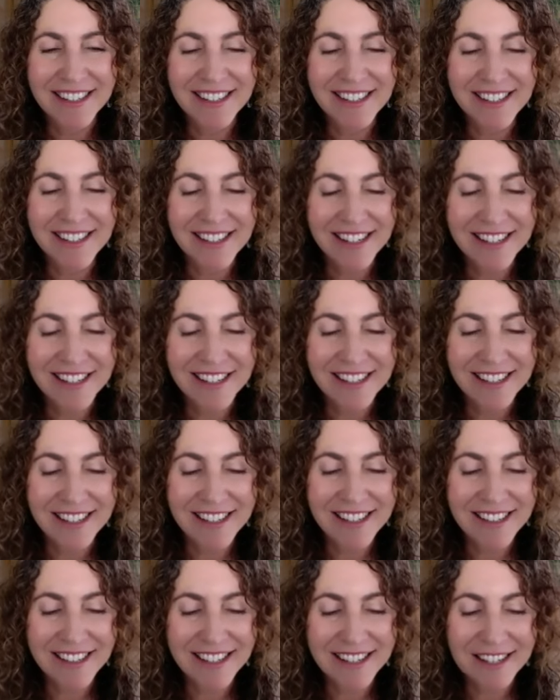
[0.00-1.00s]
the
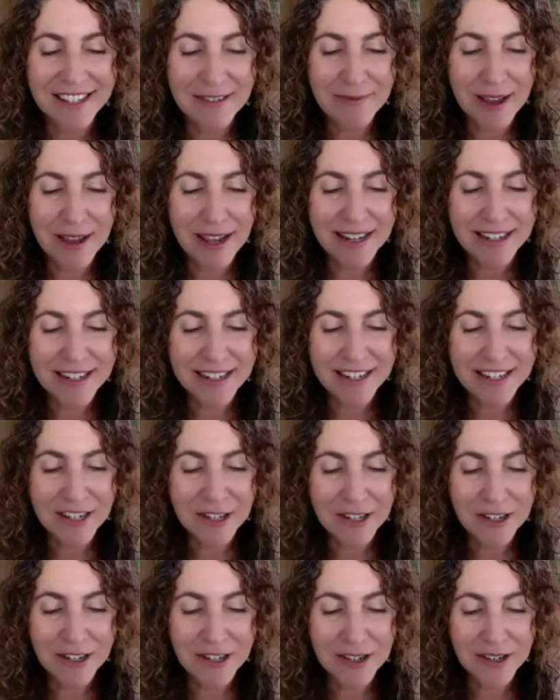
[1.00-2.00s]
Tibetan
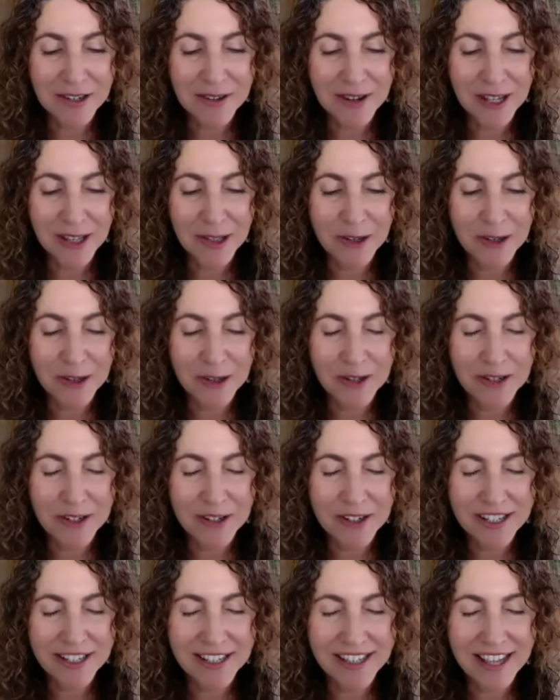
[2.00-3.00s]
teacher who I
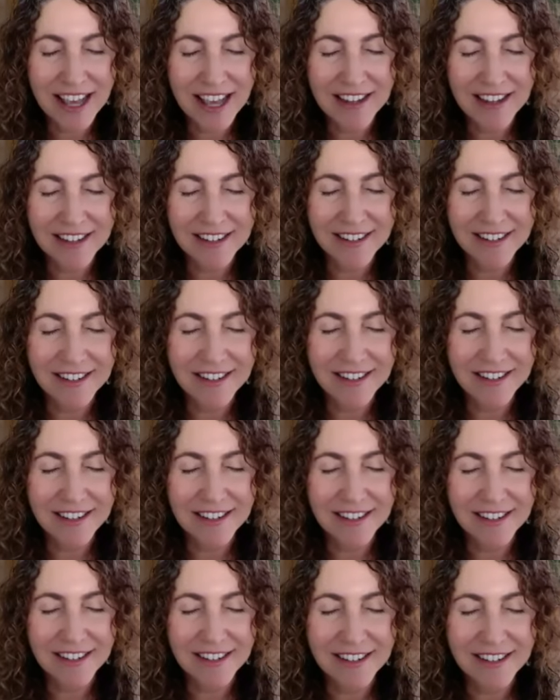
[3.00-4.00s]
learned that
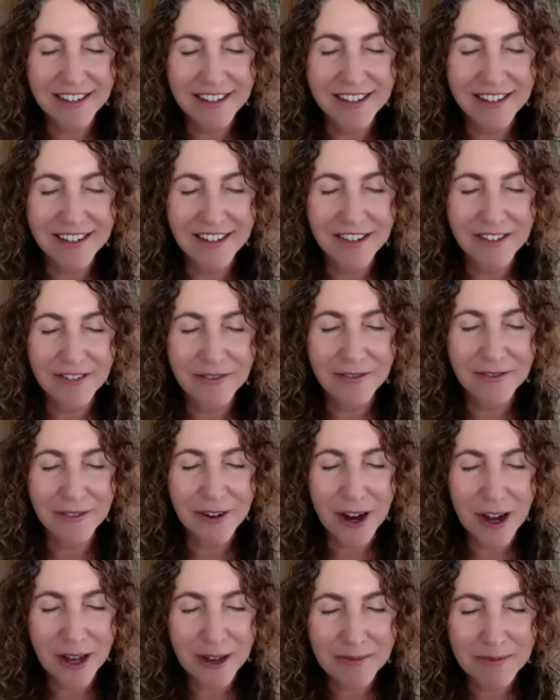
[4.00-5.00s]

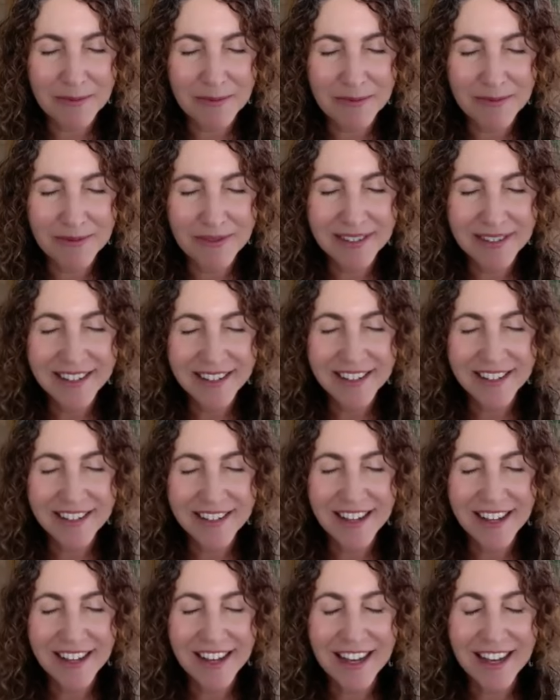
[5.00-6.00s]
from,
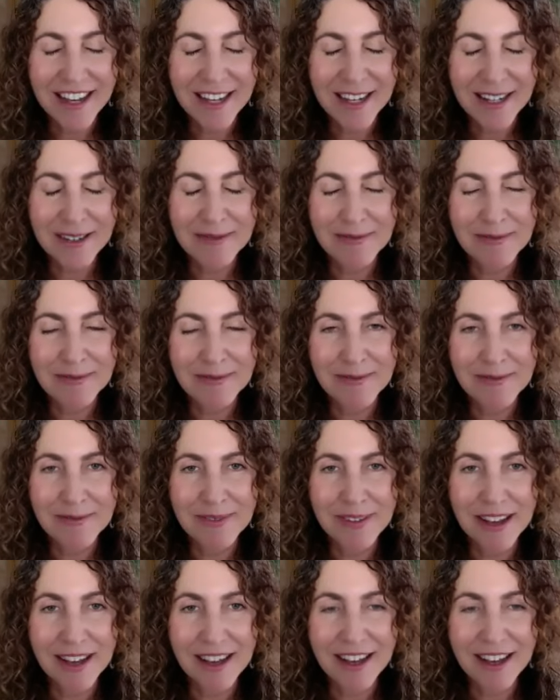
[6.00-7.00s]
I
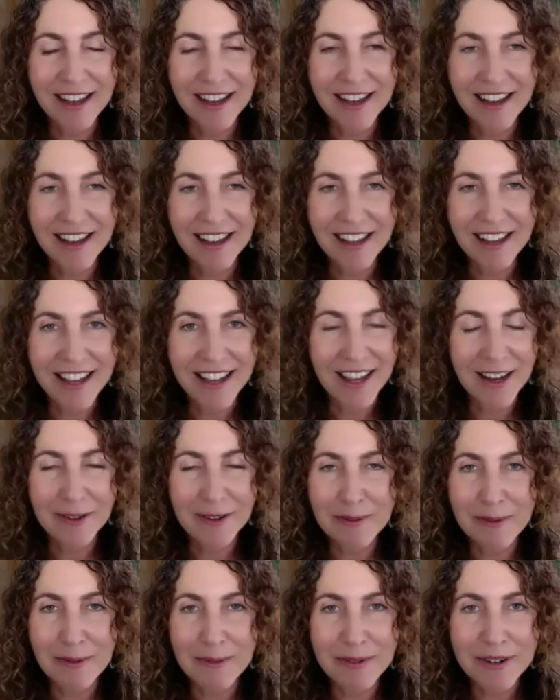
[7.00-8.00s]
can't
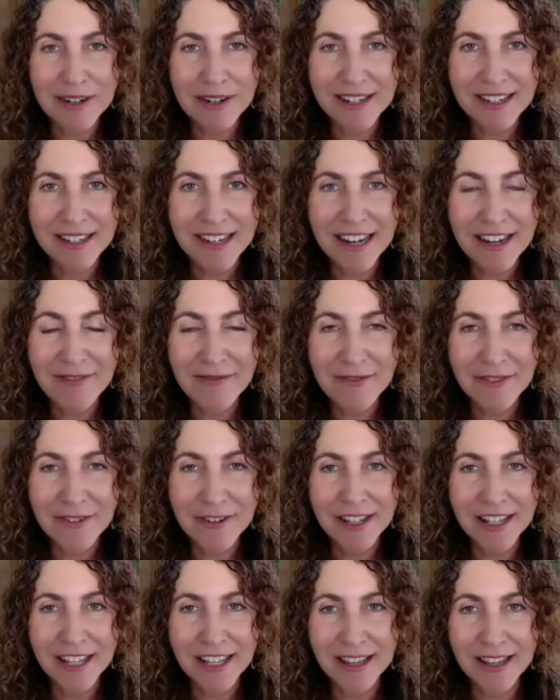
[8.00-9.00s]
remember his name
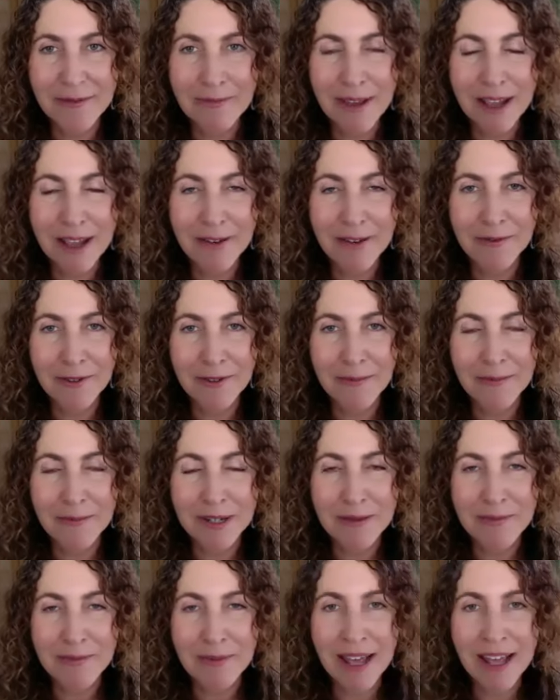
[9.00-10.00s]
fully, the man from
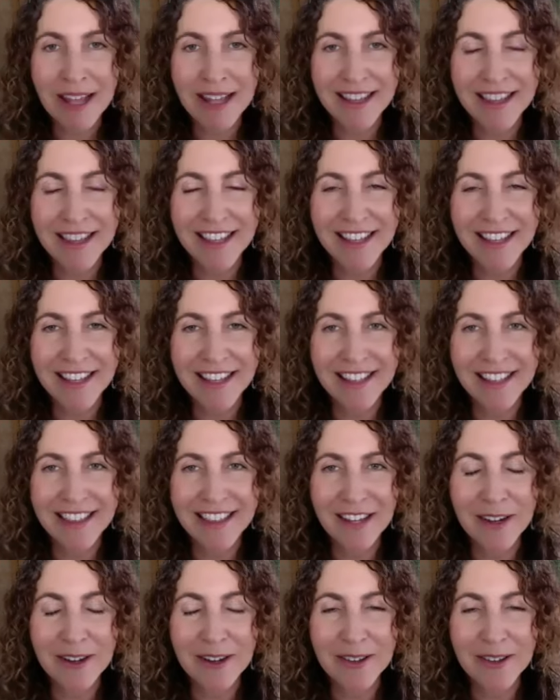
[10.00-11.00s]
Tibet,
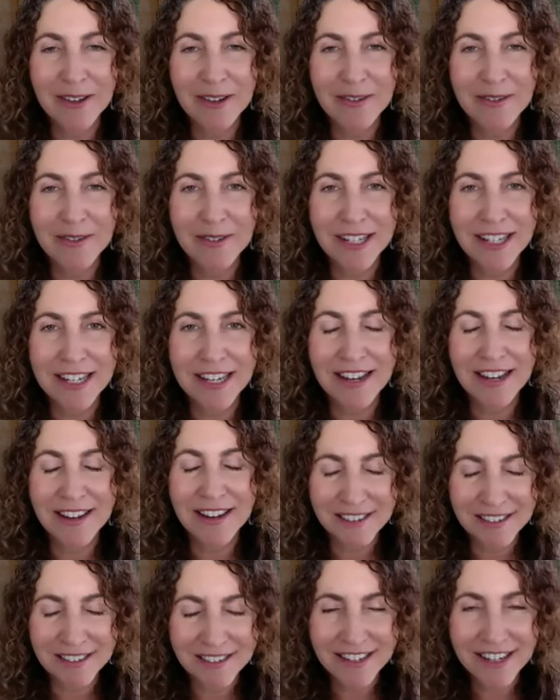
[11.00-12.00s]
there was a
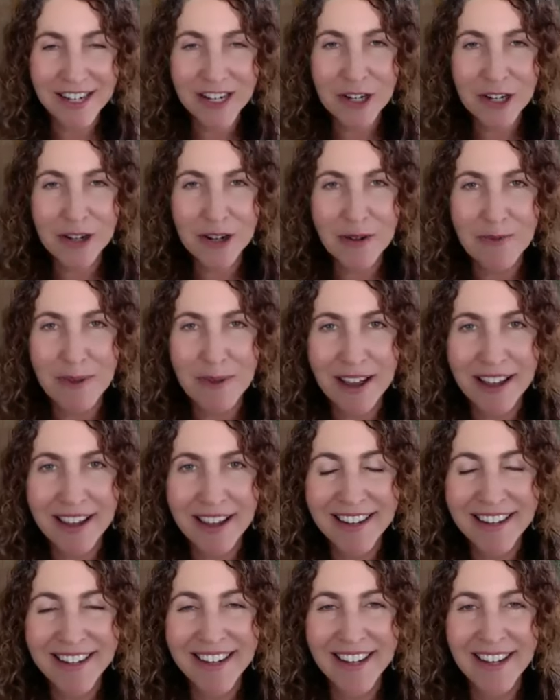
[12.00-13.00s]
teacher of
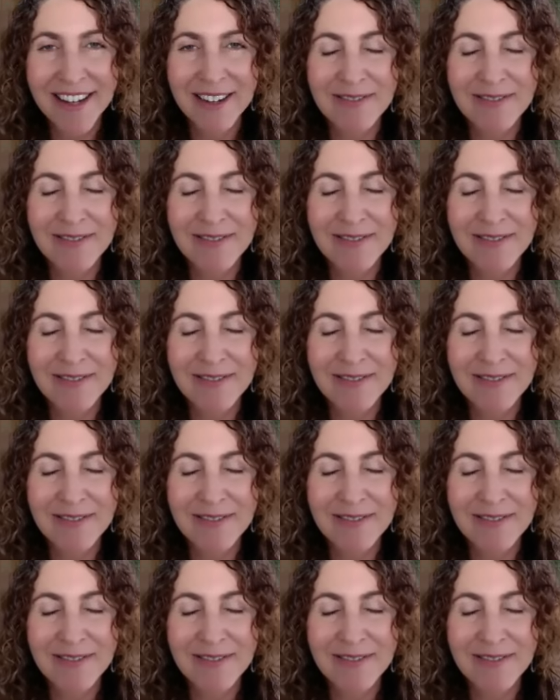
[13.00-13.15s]
mine